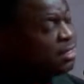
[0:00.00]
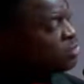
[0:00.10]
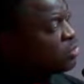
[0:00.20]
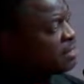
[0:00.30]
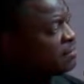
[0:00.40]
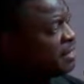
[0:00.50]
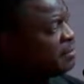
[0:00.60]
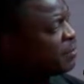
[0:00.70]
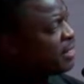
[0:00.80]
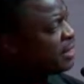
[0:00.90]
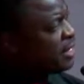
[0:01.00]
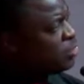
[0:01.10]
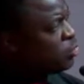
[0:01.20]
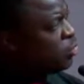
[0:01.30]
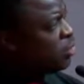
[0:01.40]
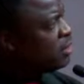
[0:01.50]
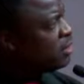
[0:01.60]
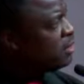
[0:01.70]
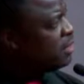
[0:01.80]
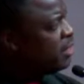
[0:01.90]
So it's very important that you
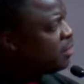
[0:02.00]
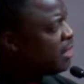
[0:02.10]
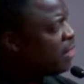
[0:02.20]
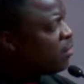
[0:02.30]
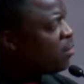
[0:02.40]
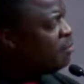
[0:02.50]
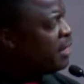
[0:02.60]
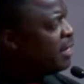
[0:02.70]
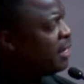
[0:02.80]
don't kneel down or bend